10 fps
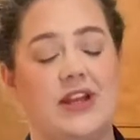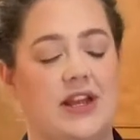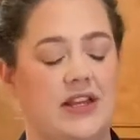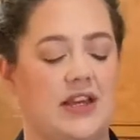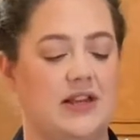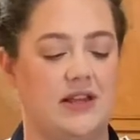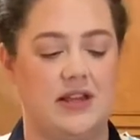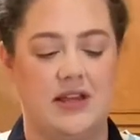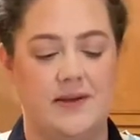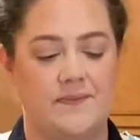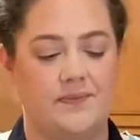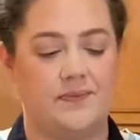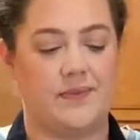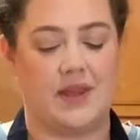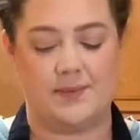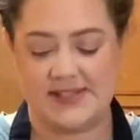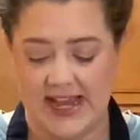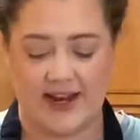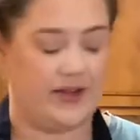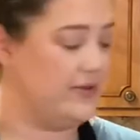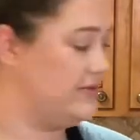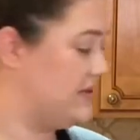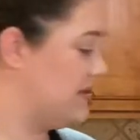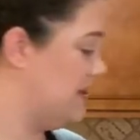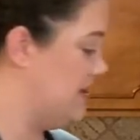onion, potatoes,